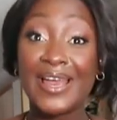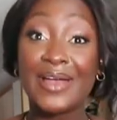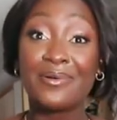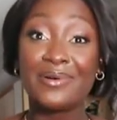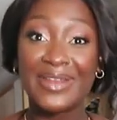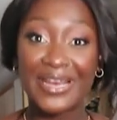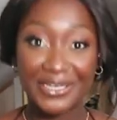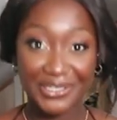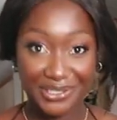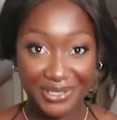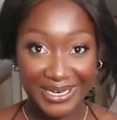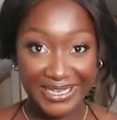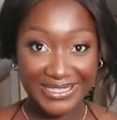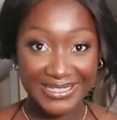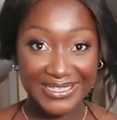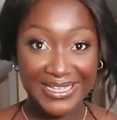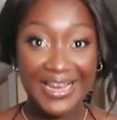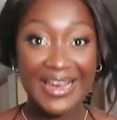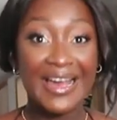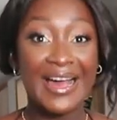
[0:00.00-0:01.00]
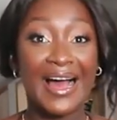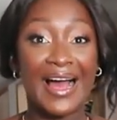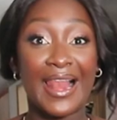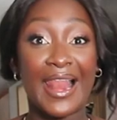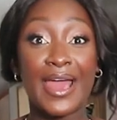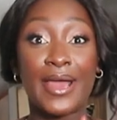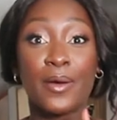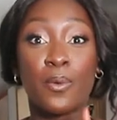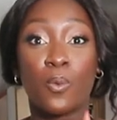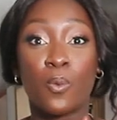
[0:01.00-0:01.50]
like when I dress, I
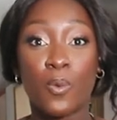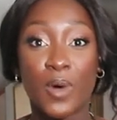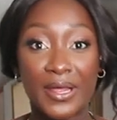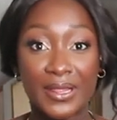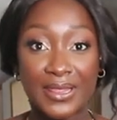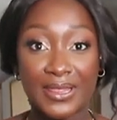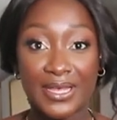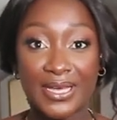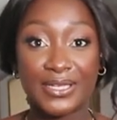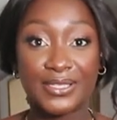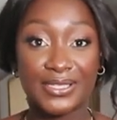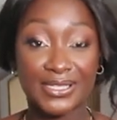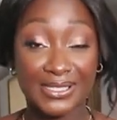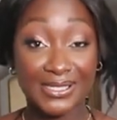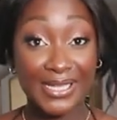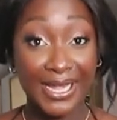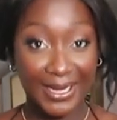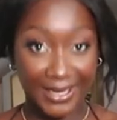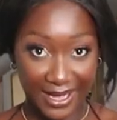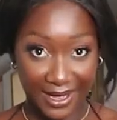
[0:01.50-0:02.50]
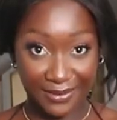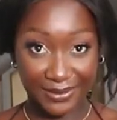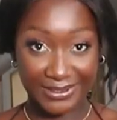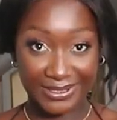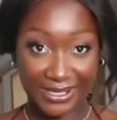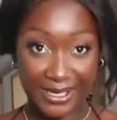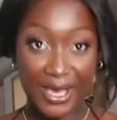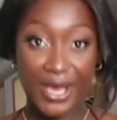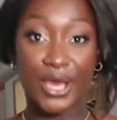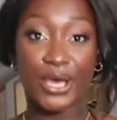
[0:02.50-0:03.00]
like one thing to stand
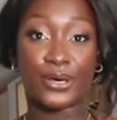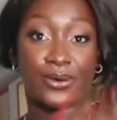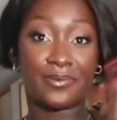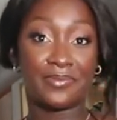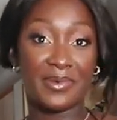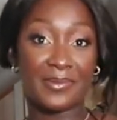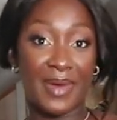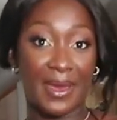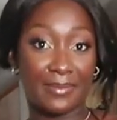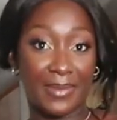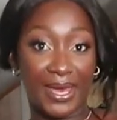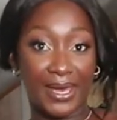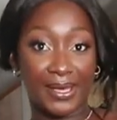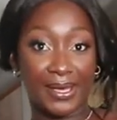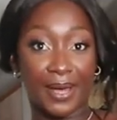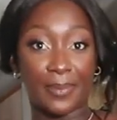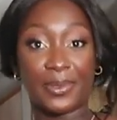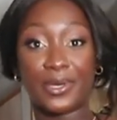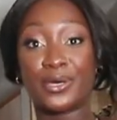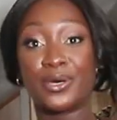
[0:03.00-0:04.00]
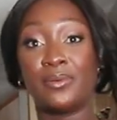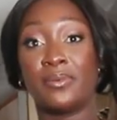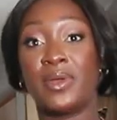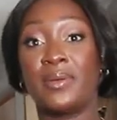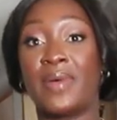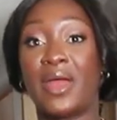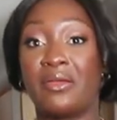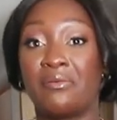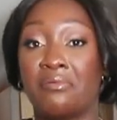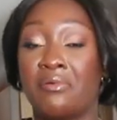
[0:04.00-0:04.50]
out. It could be my makeup, it could be
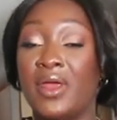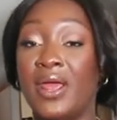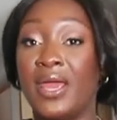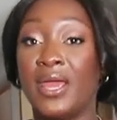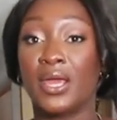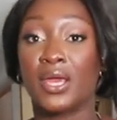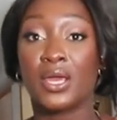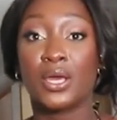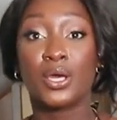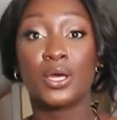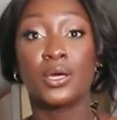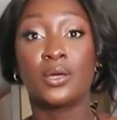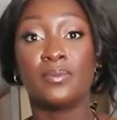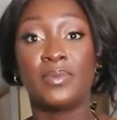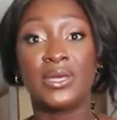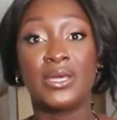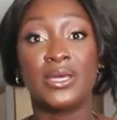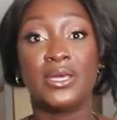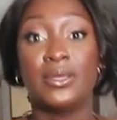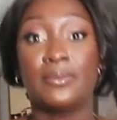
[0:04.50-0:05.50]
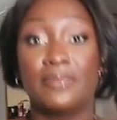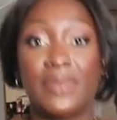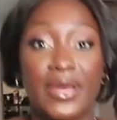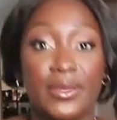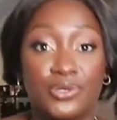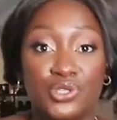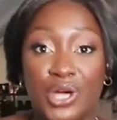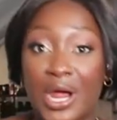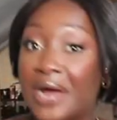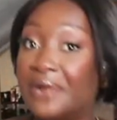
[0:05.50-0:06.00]
my ring, it could be my
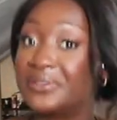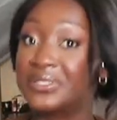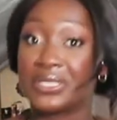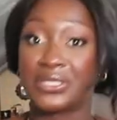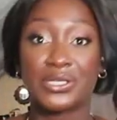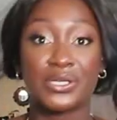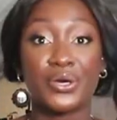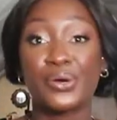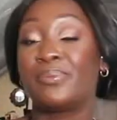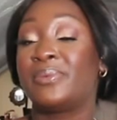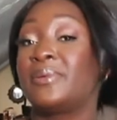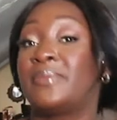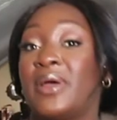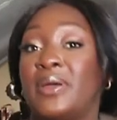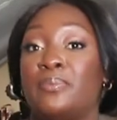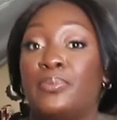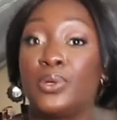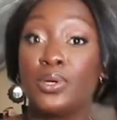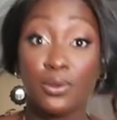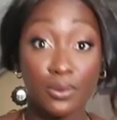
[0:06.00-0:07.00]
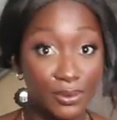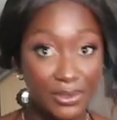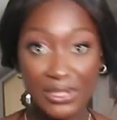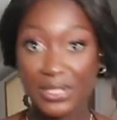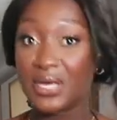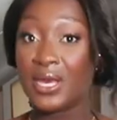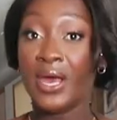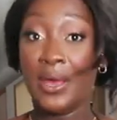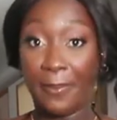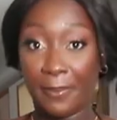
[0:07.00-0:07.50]
trousers, it could be my boots.
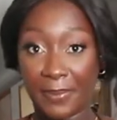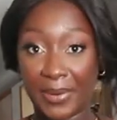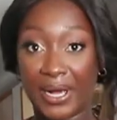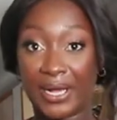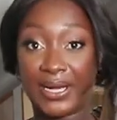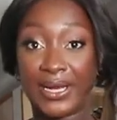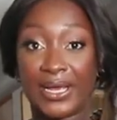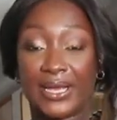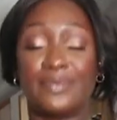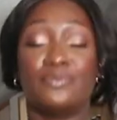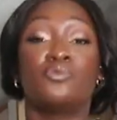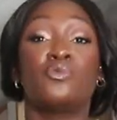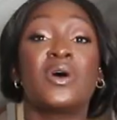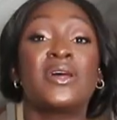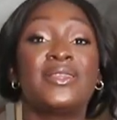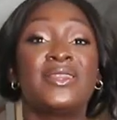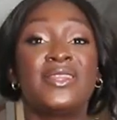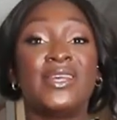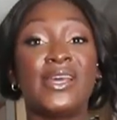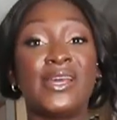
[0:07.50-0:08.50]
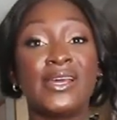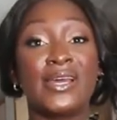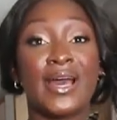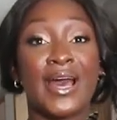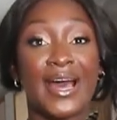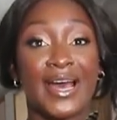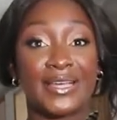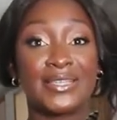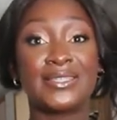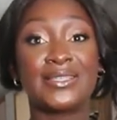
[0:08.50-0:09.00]
But one thing
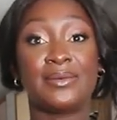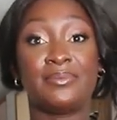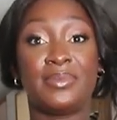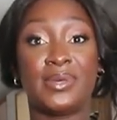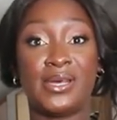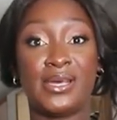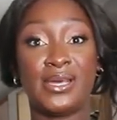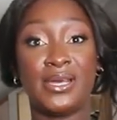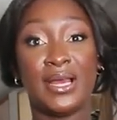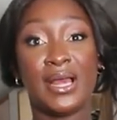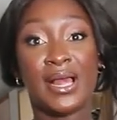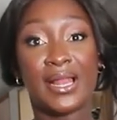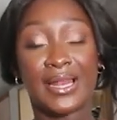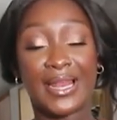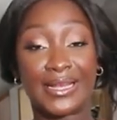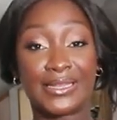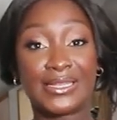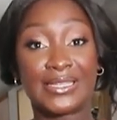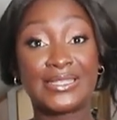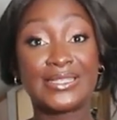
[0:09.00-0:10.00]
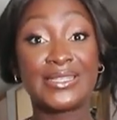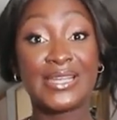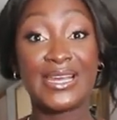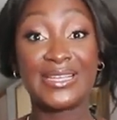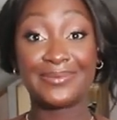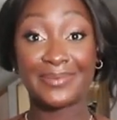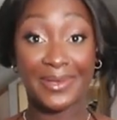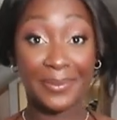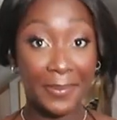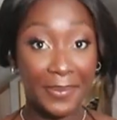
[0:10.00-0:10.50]
has to be like the
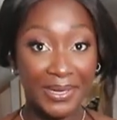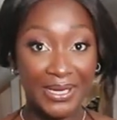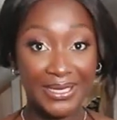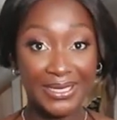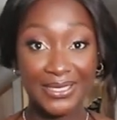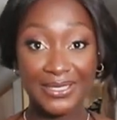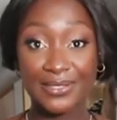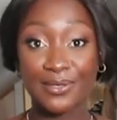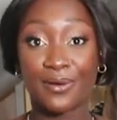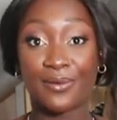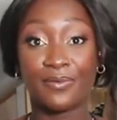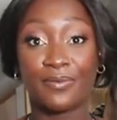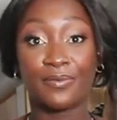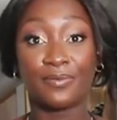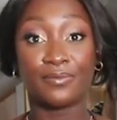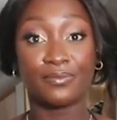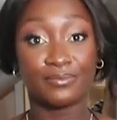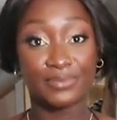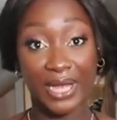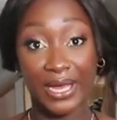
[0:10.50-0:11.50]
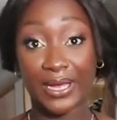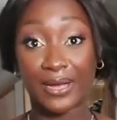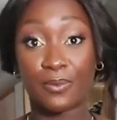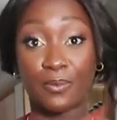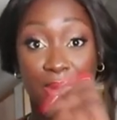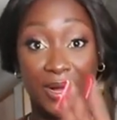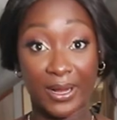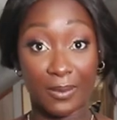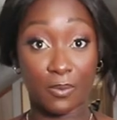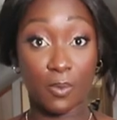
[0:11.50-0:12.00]
statement piece of like
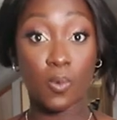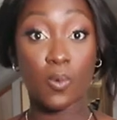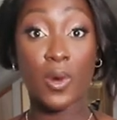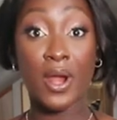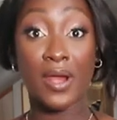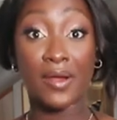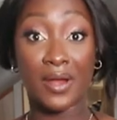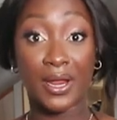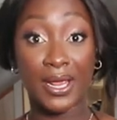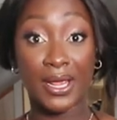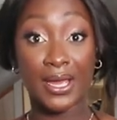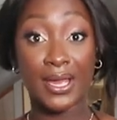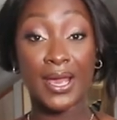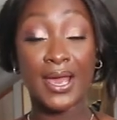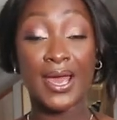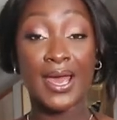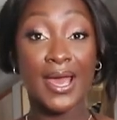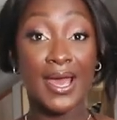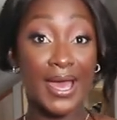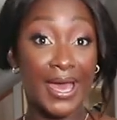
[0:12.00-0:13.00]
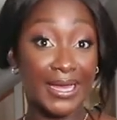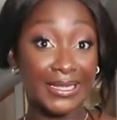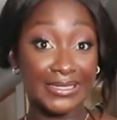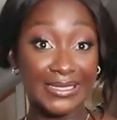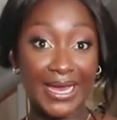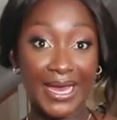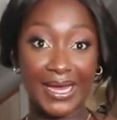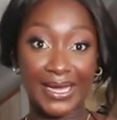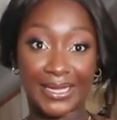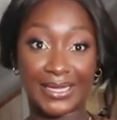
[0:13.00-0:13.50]
what I'm wearing
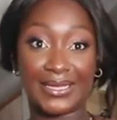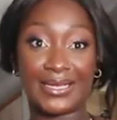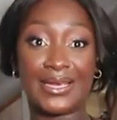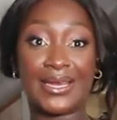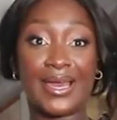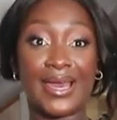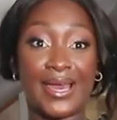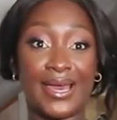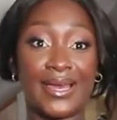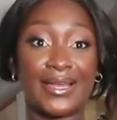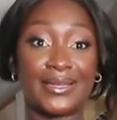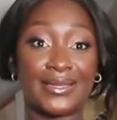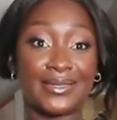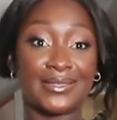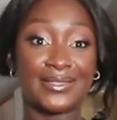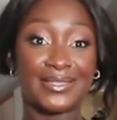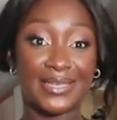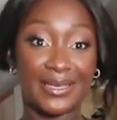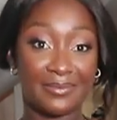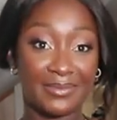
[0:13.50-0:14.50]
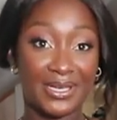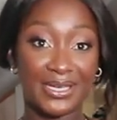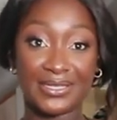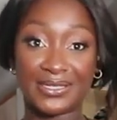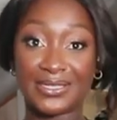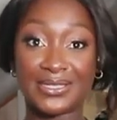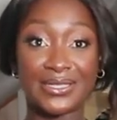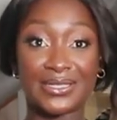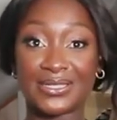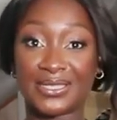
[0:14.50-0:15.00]
entirely and to me
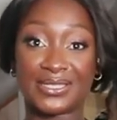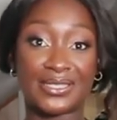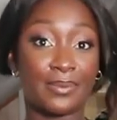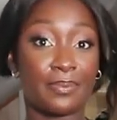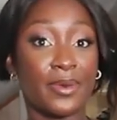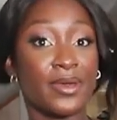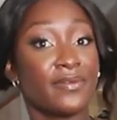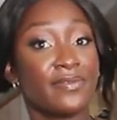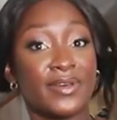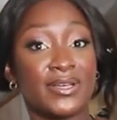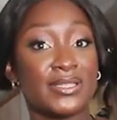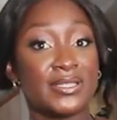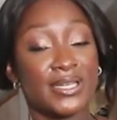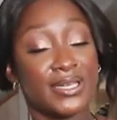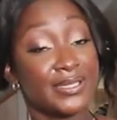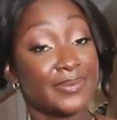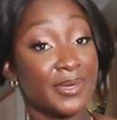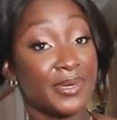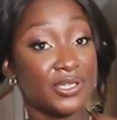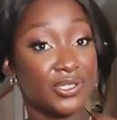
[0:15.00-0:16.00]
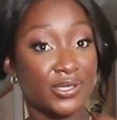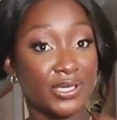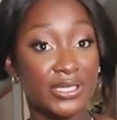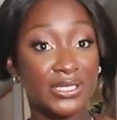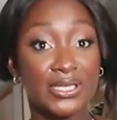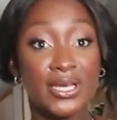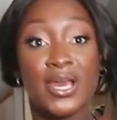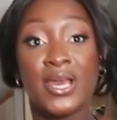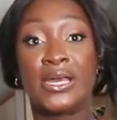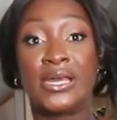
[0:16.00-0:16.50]
this is just a perfect statement
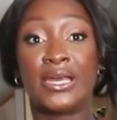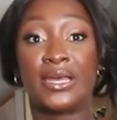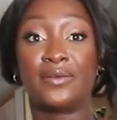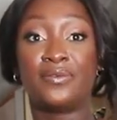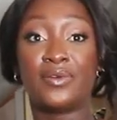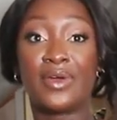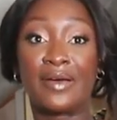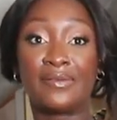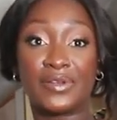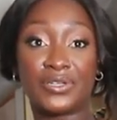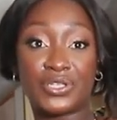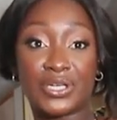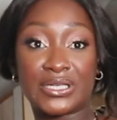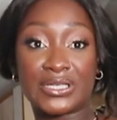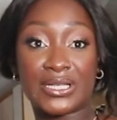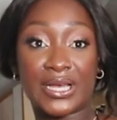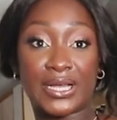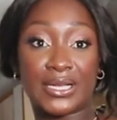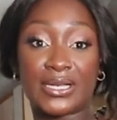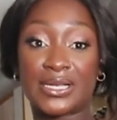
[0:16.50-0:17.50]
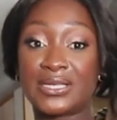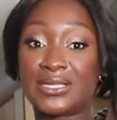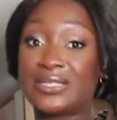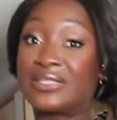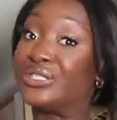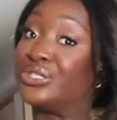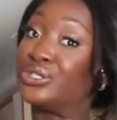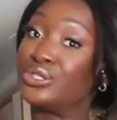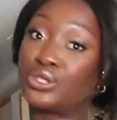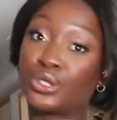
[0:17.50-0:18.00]
dress if you have a dress like this
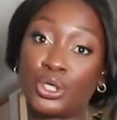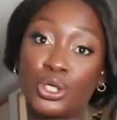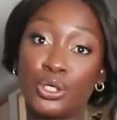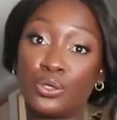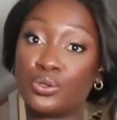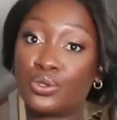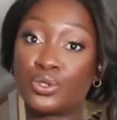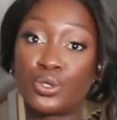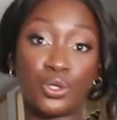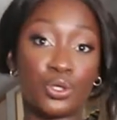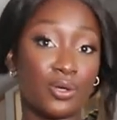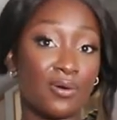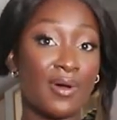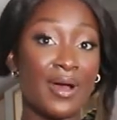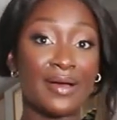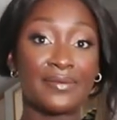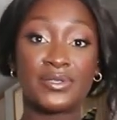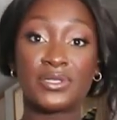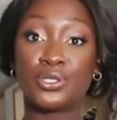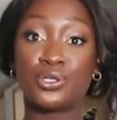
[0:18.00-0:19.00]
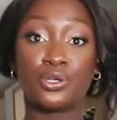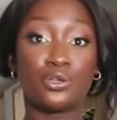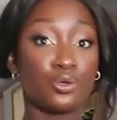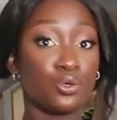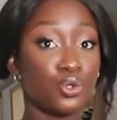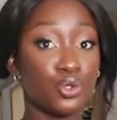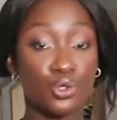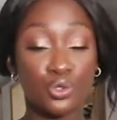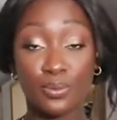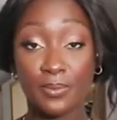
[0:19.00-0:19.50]
she's cute so you don't have to do
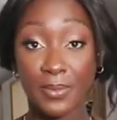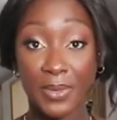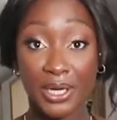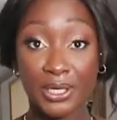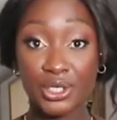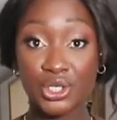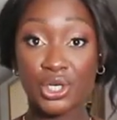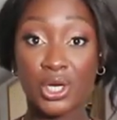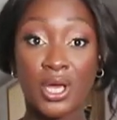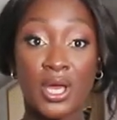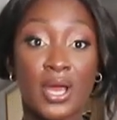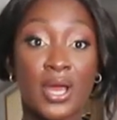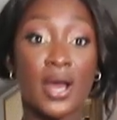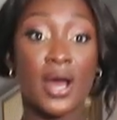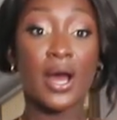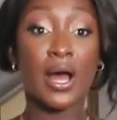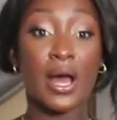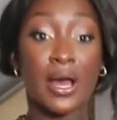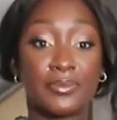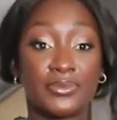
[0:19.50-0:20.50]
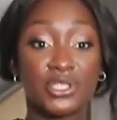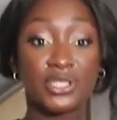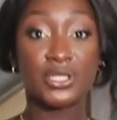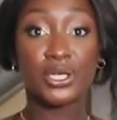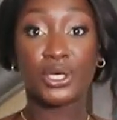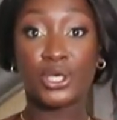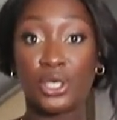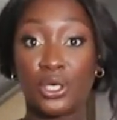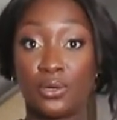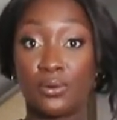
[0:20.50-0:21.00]
too much um just a
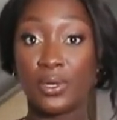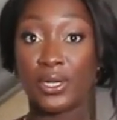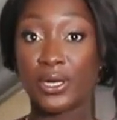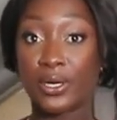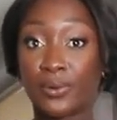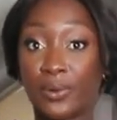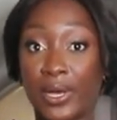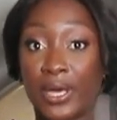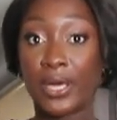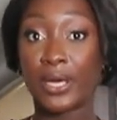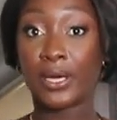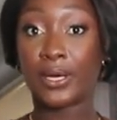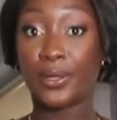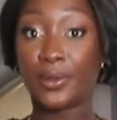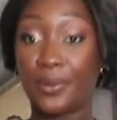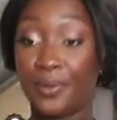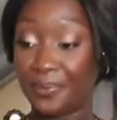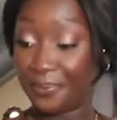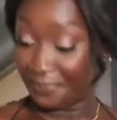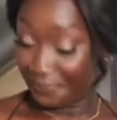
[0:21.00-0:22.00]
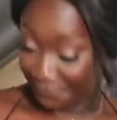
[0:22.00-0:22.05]
cute little heel